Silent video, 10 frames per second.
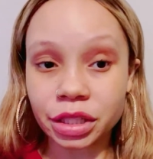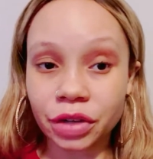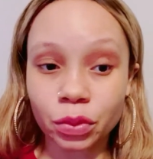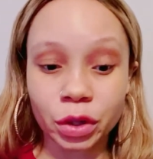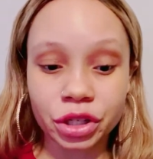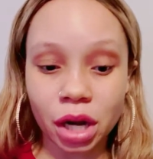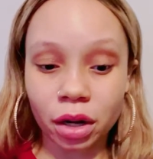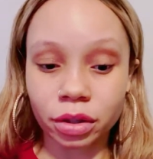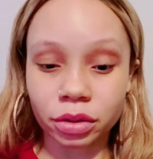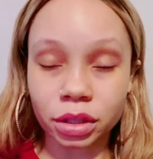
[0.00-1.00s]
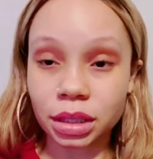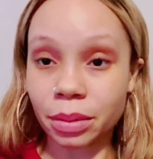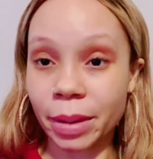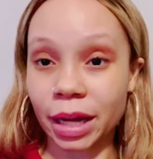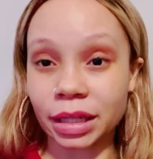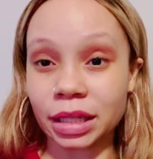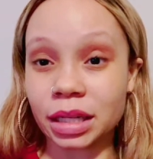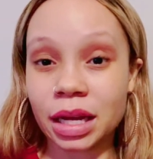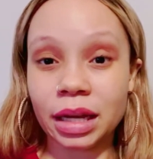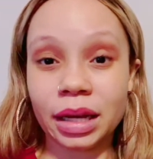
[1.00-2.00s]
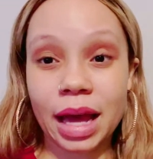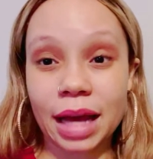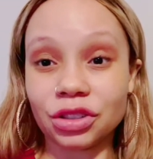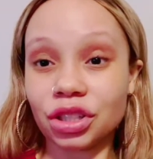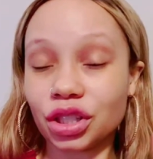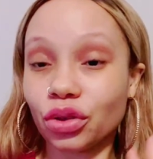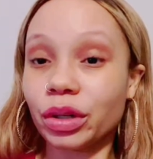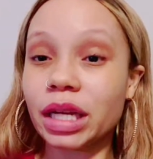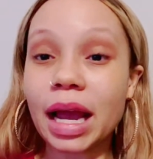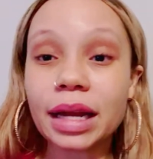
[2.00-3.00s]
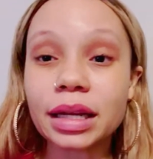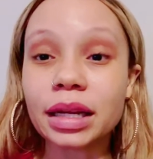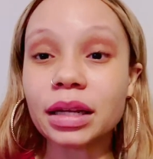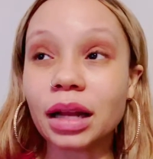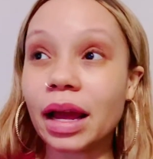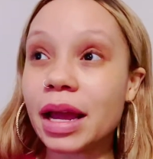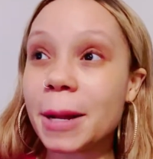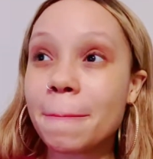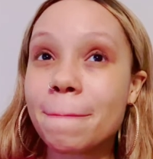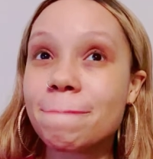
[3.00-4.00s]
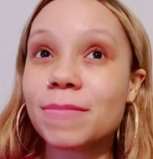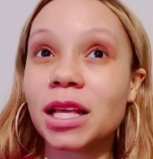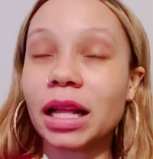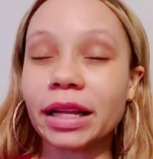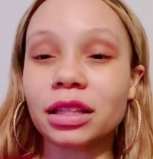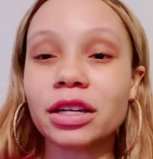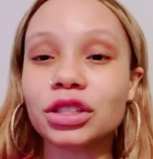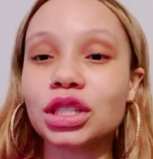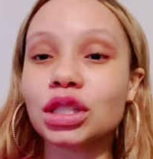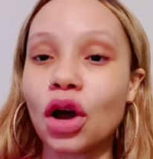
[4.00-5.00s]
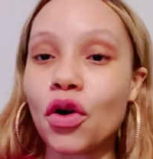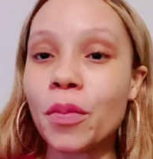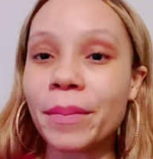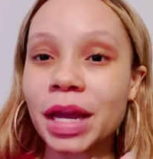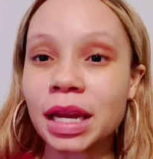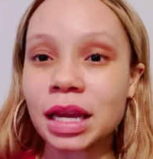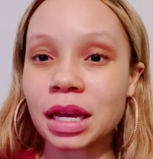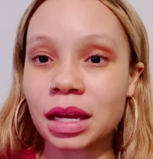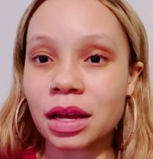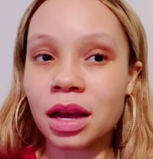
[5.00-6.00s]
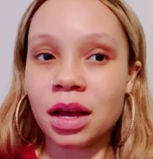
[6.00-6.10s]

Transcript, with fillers: Everywhere you turn, somebody has just created like like there's so many